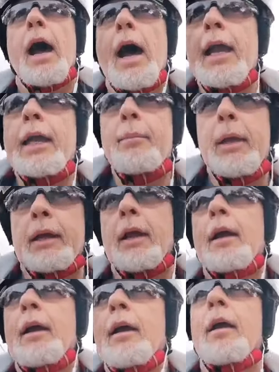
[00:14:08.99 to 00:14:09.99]

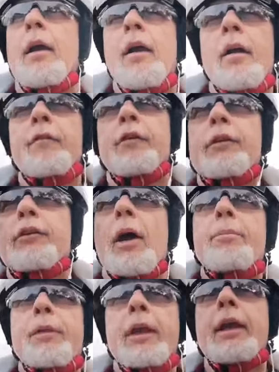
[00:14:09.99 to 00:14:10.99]
aiming for
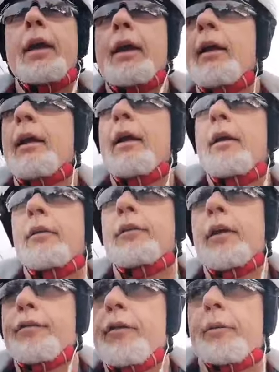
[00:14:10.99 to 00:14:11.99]
something
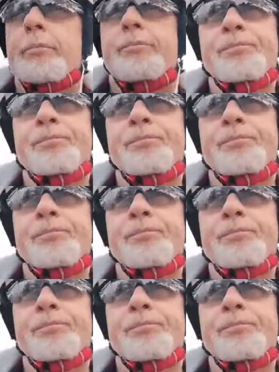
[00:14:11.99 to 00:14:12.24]
different.